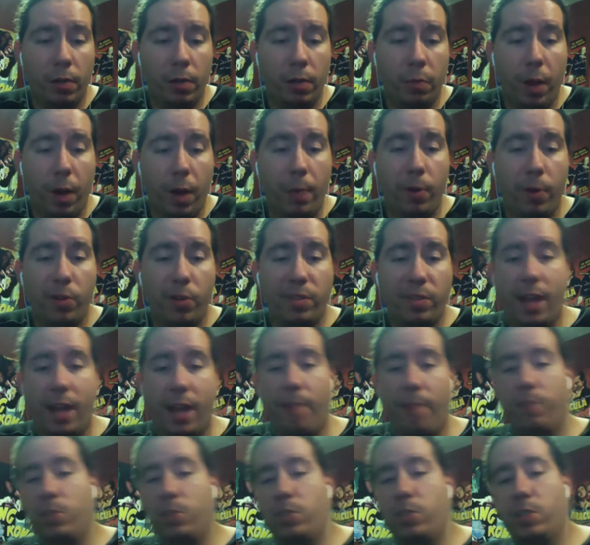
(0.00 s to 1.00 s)
Robert
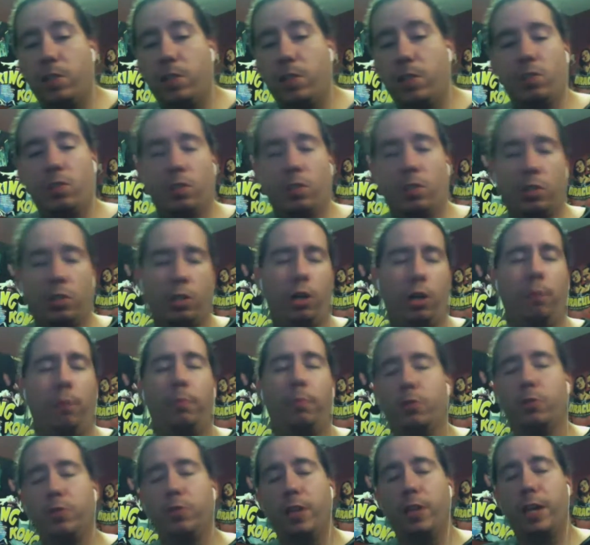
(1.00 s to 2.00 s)
Davidson is the
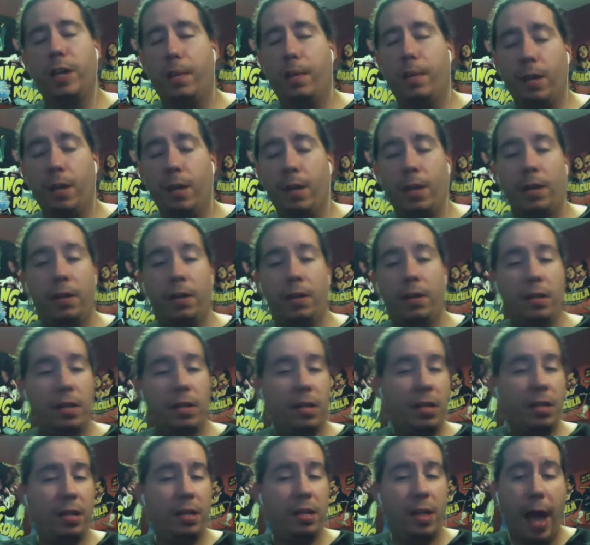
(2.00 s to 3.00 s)
sculptor's name. And,
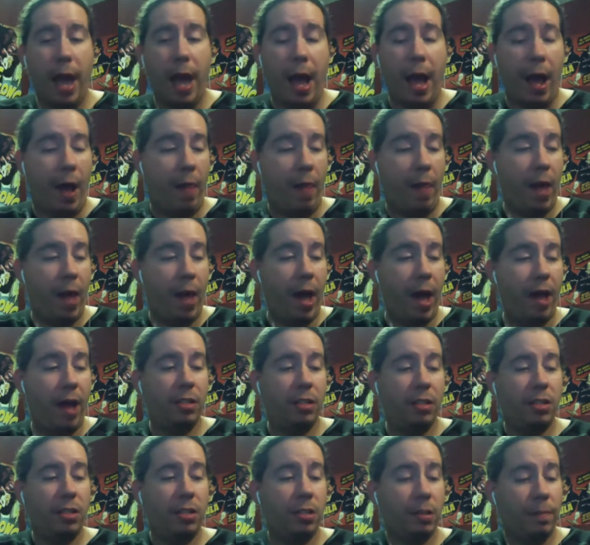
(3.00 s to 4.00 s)
yeah,
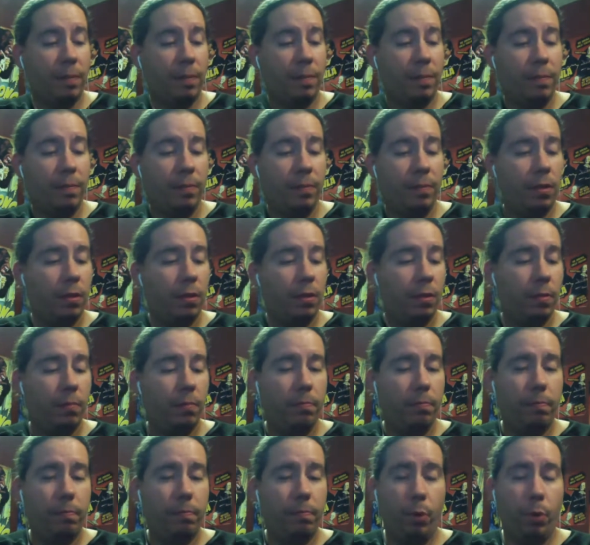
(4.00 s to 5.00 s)
that's
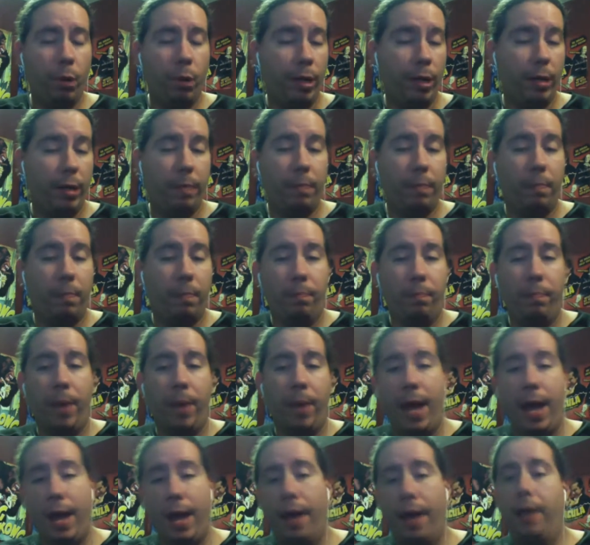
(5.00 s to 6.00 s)
pretty
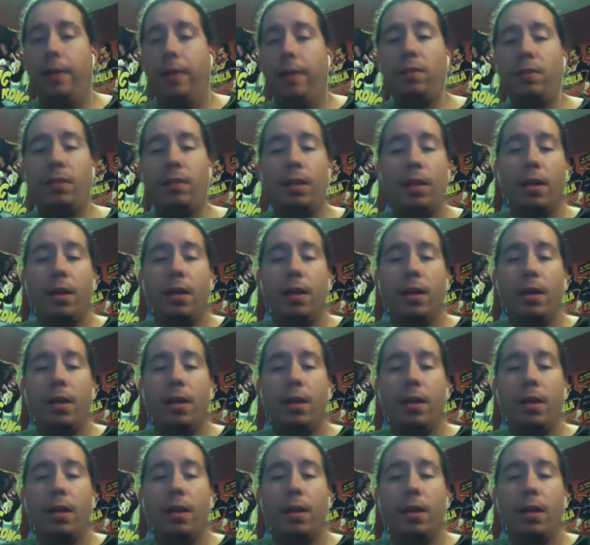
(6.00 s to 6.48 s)
bad.